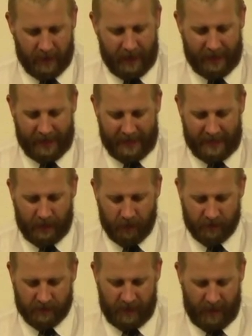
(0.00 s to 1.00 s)
And then he
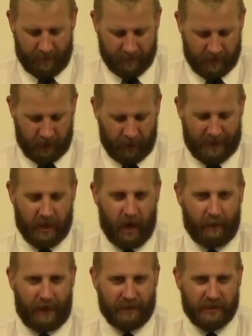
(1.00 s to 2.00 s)
hears them, you know, they talk
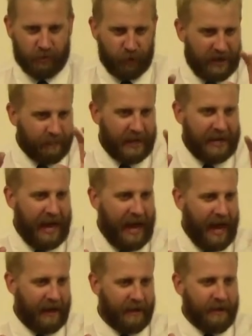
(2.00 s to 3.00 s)
about this dream that he
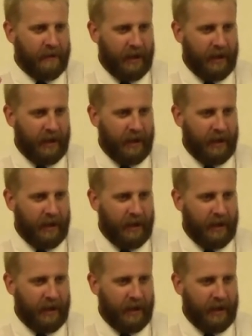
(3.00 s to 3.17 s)
had,